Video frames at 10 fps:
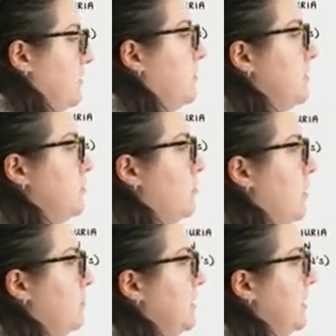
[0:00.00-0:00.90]
something's going
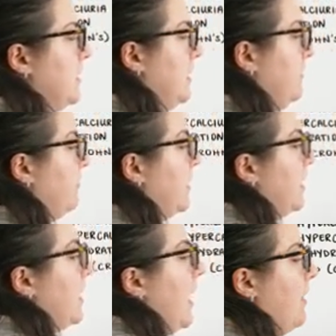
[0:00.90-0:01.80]
on with the kidney.
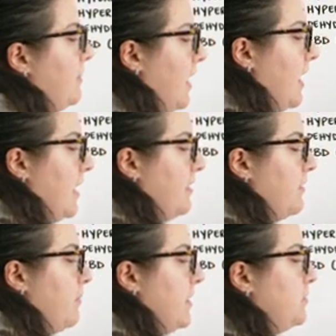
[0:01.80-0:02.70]
And then
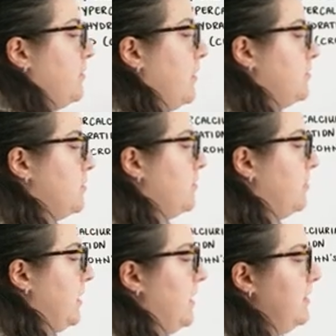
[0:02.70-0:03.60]
the patient might also
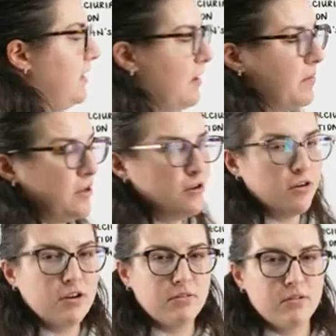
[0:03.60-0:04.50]
complain, yeah, my
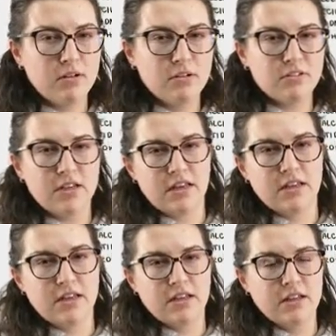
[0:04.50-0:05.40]
urine, it looks a
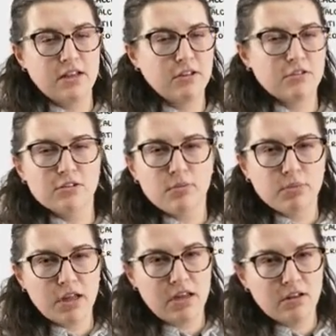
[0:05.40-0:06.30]
little
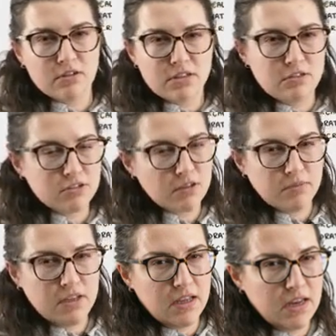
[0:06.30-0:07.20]
bloody. It looks like there's
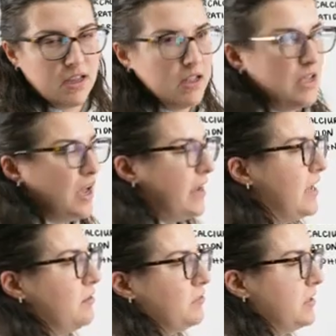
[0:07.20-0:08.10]
something in it. I
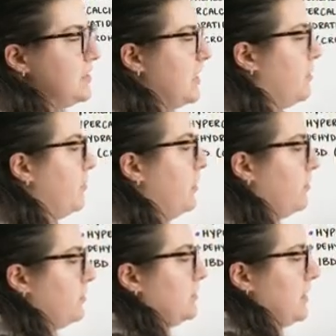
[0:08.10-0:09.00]
can't really tell, but it
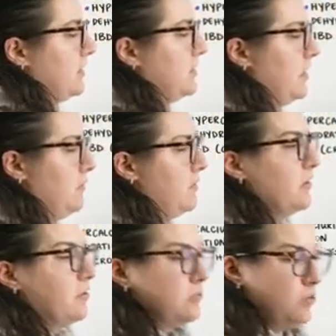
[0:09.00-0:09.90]
looks like it's getting maybe
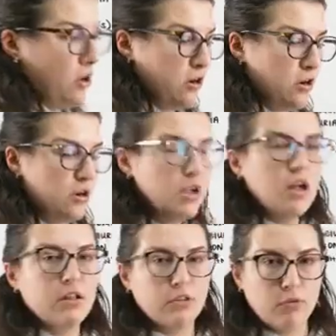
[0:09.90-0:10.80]
a little darker,
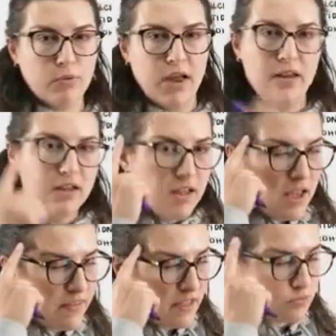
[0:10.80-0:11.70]
a little red,
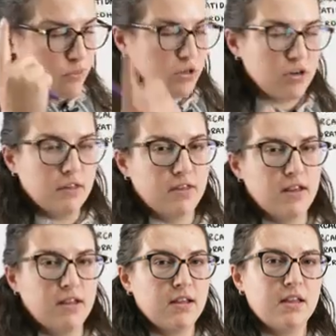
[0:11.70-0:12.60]
and that's where you're going to
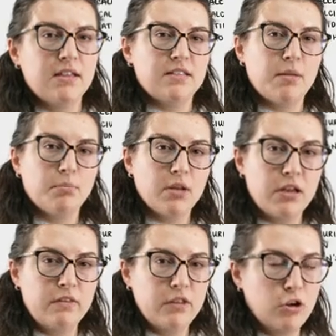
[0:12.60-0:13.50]
think, is that
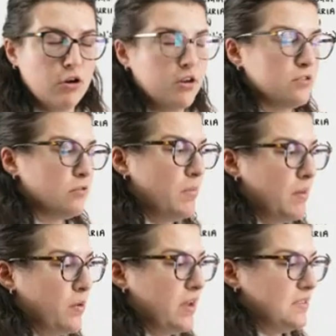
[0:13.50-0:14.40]
blood in the urine? Because
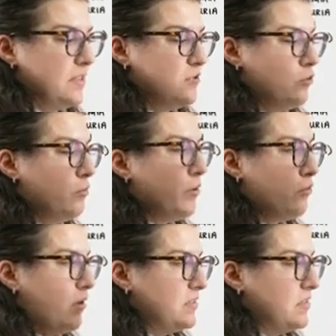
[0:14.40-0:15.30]
remember, as that stone
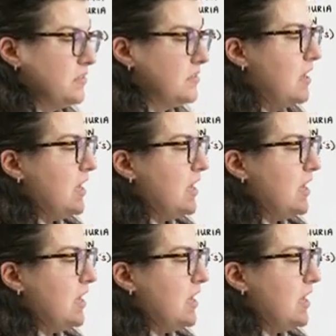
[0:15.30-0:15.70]
progresses,